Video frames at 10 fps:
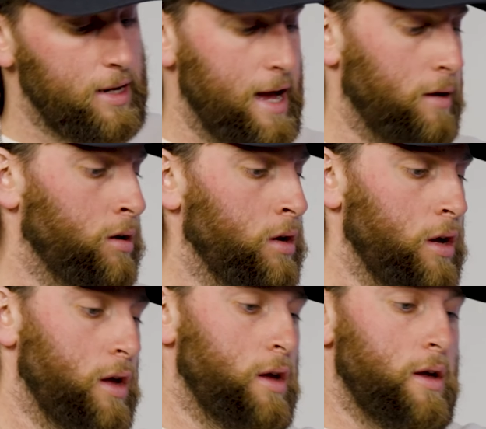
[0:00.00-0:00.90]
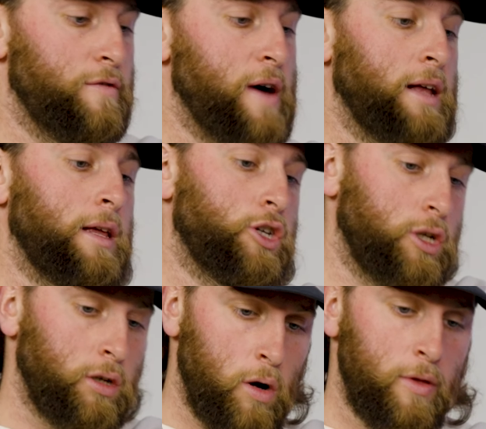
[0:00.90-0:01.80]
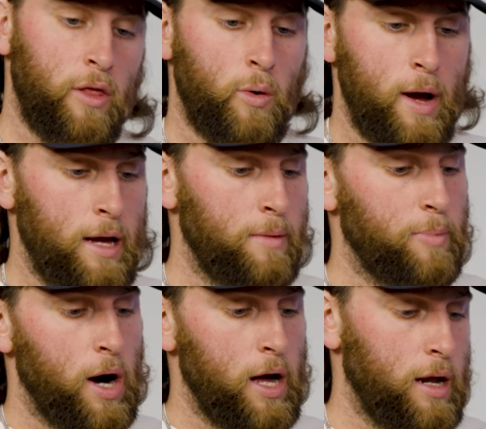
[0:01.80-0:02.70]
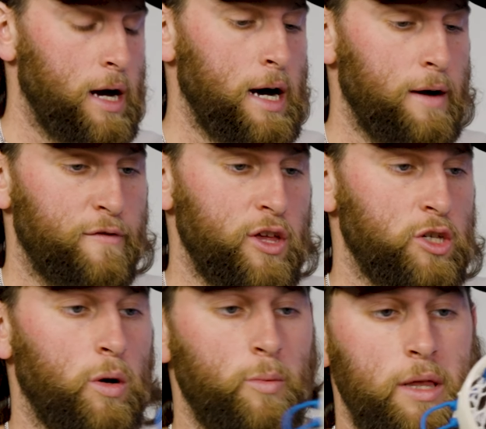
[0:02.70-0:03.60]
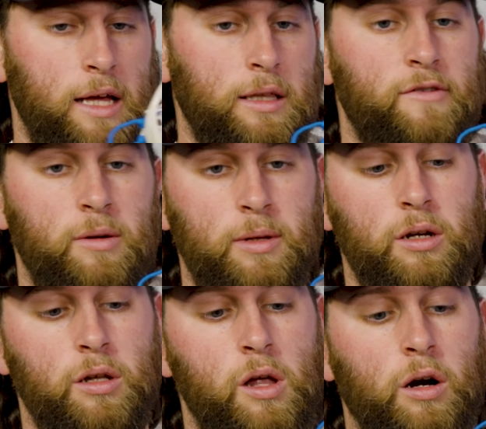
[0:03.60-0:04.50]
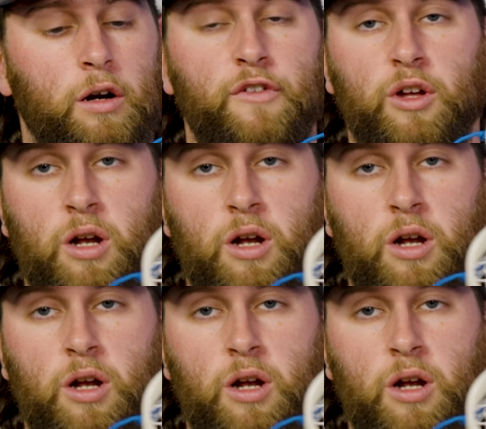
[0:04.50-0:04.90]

down. Violation, go the other way. But for this one, we like leaving them a little longer for the